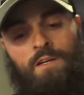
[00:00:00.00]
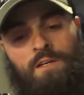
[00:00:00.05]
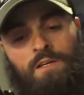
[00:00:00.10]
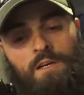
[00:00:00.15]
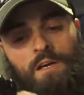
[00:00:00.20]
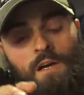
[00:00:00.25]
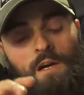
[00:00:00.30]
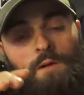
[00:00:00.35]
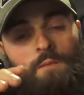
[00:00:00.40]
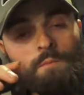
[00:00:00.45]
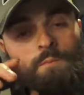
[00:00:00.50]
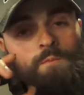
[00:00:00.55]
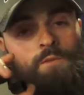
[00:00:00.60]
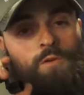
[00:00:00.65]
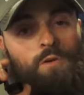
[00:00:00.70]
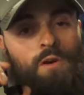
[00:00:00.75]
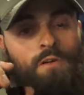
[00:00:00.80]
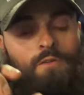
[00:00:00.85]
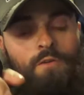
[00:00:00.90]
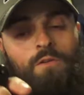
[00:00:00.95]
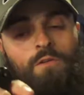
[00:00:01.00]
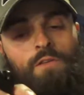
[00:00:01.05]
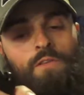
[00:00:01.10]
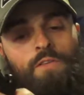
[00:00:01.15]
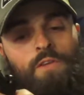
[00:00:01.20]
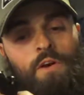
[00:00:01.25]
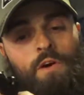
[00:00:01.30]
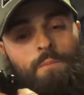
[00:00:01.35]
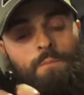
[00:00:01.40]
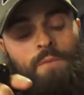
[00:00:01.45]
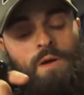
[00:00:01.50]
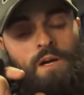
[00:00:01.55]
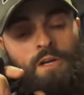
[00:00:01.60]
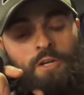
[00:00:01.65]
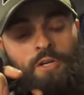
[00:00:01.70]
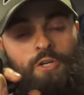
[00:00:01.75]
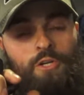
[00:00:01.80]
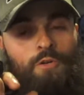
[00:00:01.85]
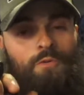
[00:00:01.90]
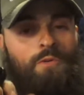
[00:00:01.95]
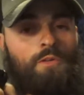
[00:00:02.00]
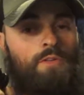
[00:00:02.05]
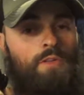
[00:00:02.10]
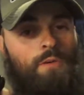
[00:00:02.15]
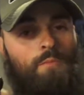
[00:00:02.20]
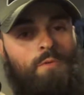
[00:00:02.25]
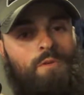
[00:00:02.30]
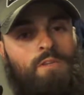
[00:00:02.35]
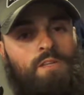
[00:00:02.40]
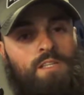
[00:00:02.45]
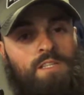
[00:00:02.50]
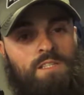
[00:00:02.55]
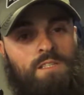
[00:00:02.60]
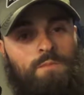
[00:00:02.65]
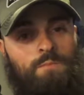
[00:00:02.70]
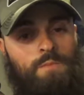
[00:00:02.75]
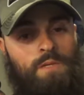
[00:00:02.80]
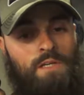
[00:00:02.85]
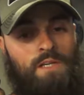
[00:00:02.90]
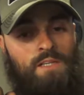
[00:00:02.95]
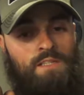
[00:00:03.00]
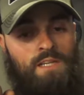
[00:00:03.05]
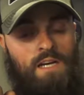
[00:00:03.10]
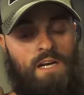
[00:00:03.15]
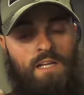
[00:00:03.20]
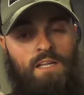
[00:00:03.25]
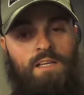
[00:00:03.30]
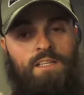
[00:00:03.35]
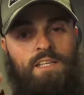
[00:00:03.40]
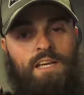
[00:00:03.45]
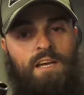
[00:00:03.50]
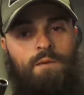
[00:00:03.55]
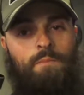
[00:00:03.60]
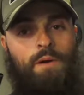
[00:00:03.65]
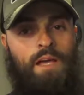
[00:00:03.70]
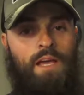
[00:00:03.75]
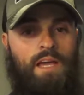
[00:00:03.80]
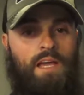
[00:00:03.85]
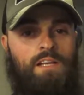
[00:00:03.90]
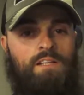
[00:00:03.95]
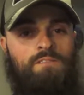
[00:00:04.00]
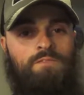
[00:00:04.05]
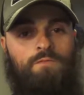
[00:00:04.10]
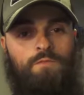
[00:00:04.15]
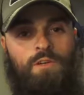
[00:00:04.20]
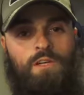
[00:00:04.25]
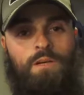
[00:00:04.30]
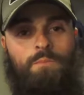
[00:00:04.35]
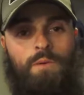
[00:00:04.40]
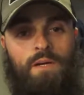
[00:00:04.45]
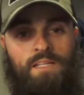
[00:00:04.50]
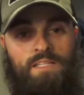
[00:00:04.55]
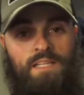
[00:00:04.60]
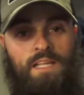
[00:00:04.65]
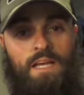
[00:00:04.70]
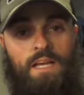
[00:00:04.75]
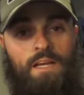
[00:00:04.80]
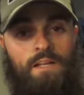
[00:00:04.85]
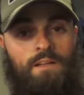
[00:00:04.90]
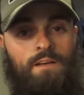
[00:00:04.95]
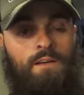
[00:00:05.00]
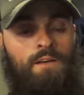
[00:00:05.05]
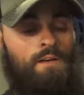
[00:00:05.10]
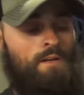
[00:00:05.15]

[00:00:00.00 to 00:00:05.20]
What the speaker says: So I'll go on the thumb. I shoot a thumb release because I like to have my hands free in my stand.